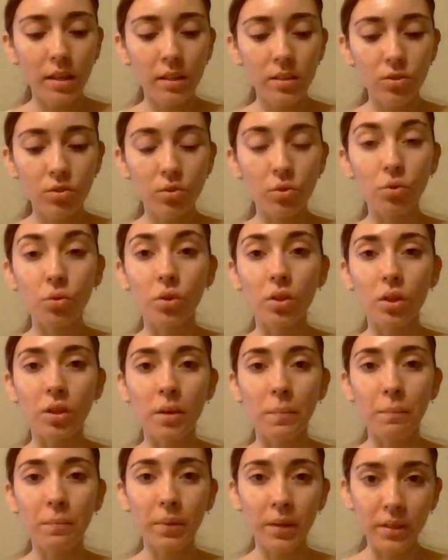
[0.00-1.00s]
to the
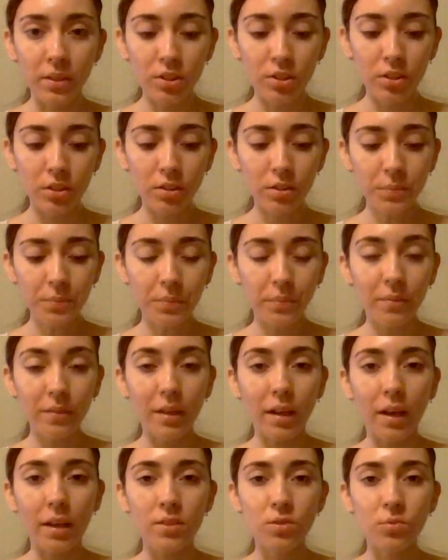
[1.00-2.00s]
picture,
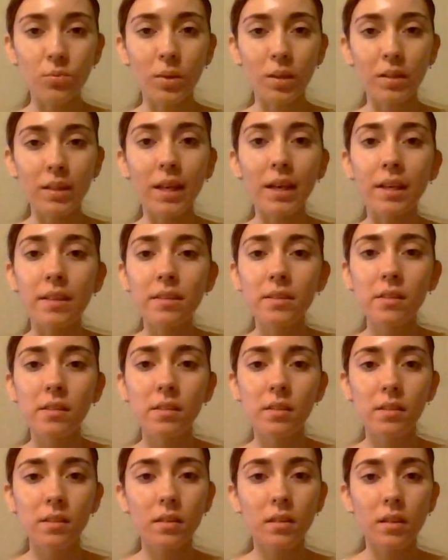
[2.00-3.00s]
as well
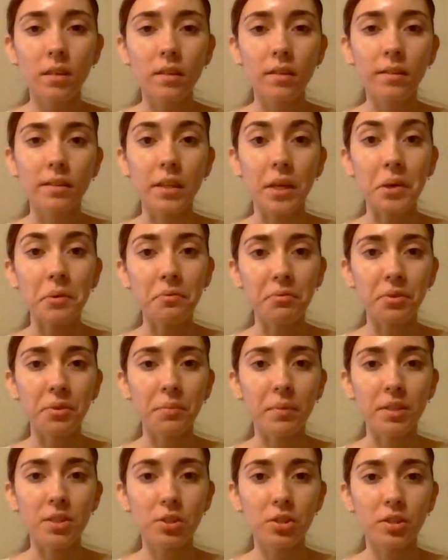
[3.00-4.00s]
as the
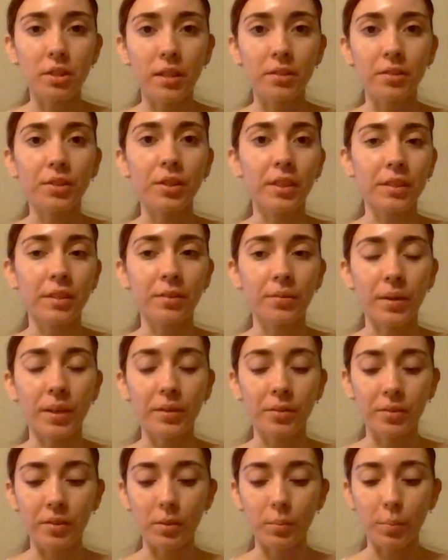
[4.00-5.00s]
information that they're gonna write
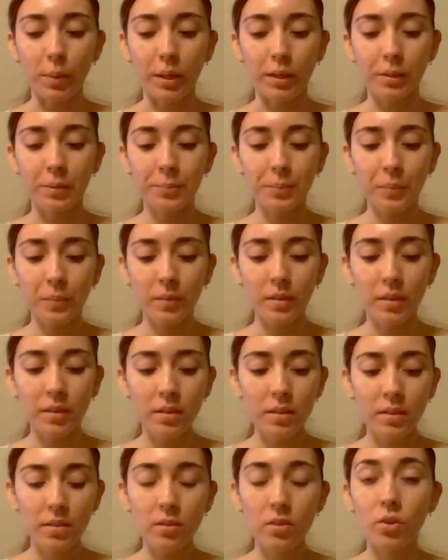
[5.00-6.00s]
on the back.
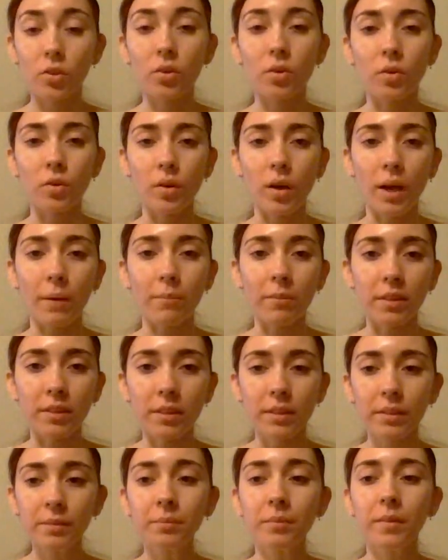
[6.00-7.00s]
So I'm
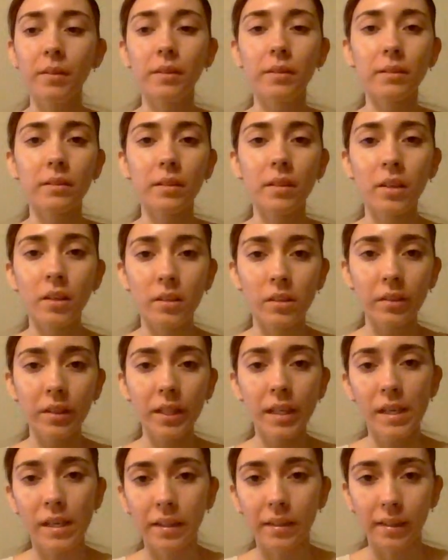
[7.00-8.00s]
gonna color
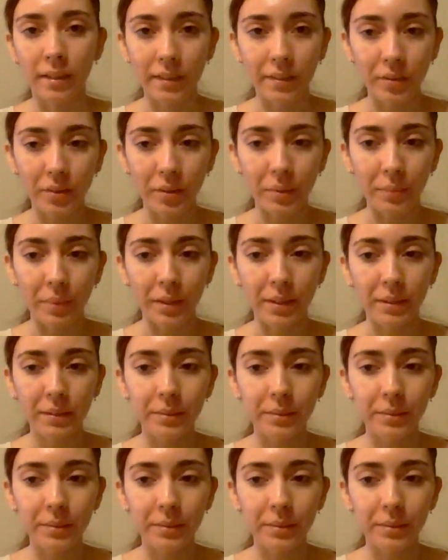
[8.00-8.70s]
it and then I'll come back.